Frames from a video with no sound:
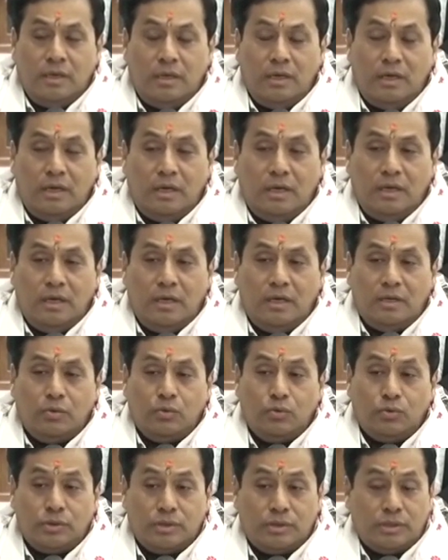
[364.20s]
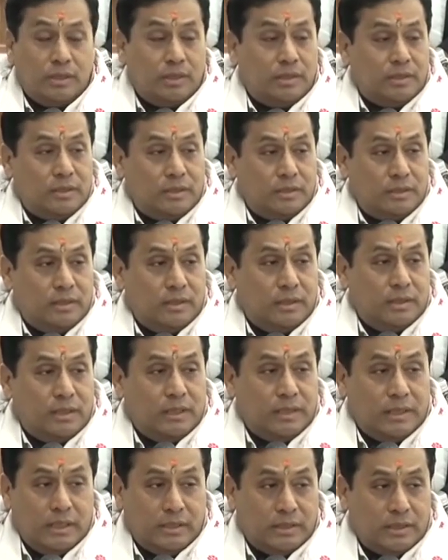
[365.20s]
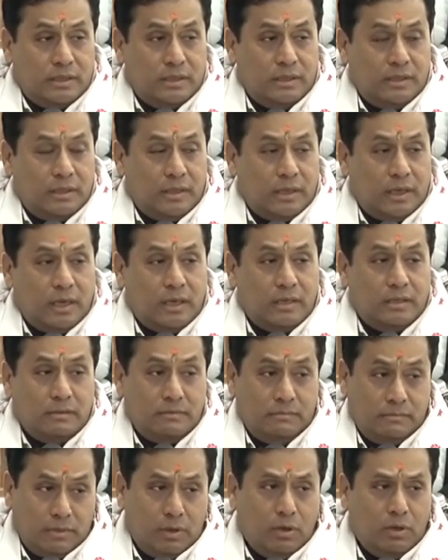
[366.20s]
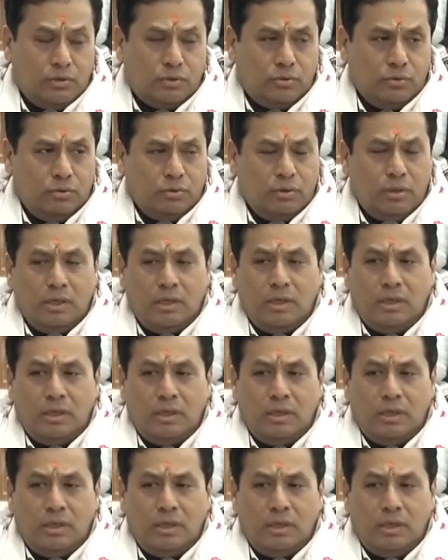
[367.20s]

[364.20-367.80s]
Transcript: uh, good cricketer and also